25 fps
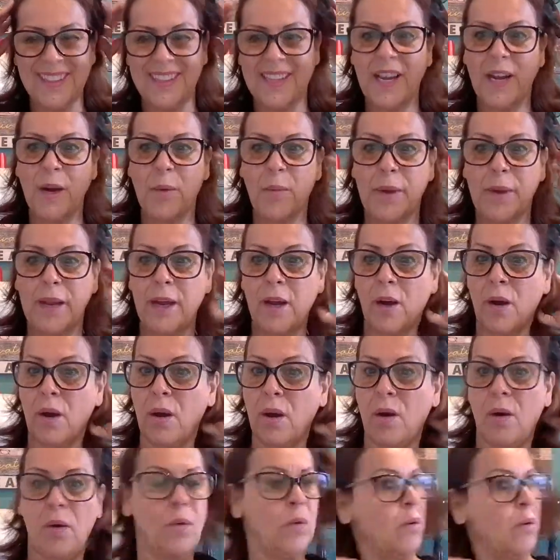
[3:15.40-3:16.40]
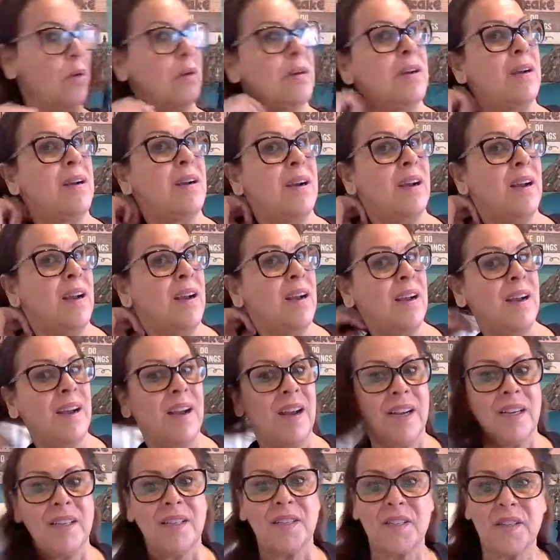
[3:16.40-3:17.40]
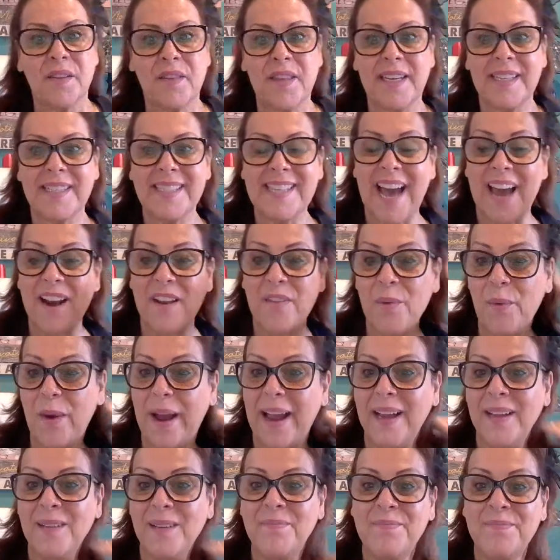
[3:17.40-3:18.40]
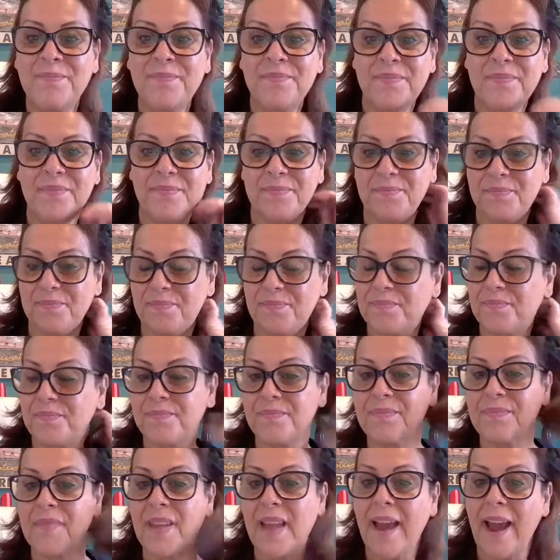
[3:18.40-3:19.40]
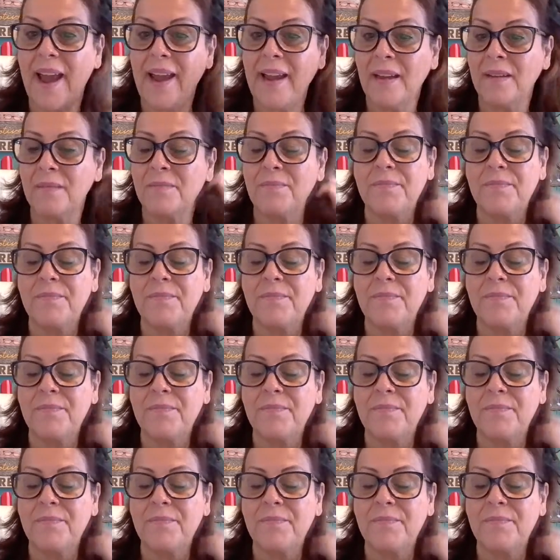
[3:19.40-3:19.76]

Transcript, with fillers: there we go so that it's out of the way okay